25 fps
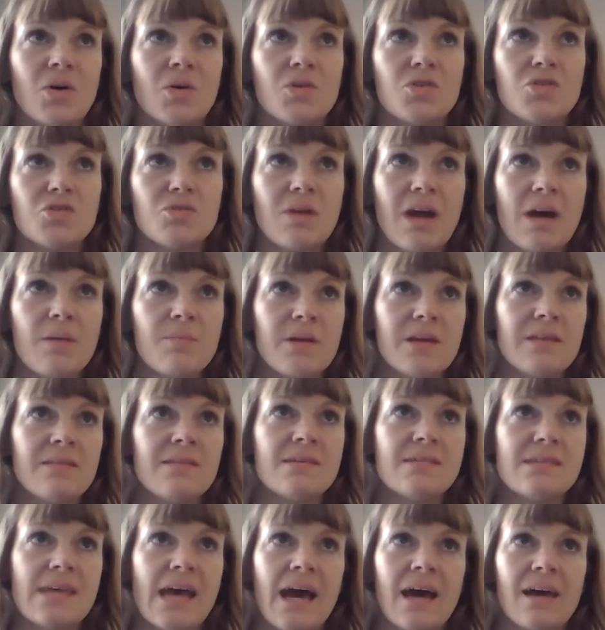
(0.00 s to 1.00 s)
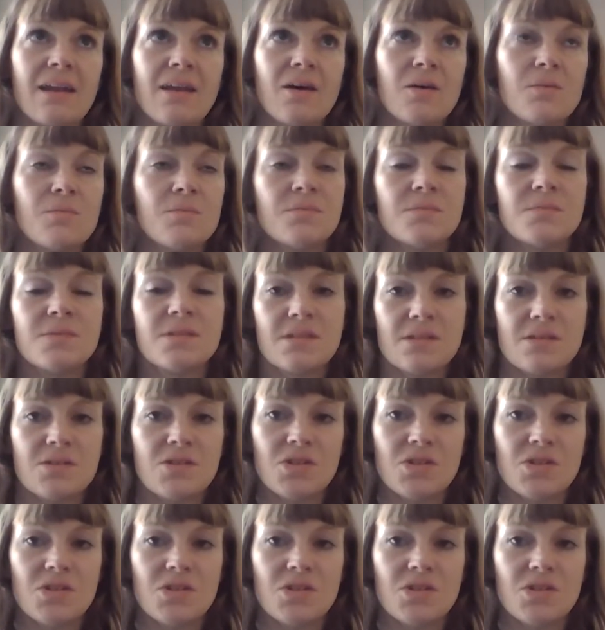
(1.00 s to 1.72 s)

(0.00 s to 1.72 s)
trapping these atoms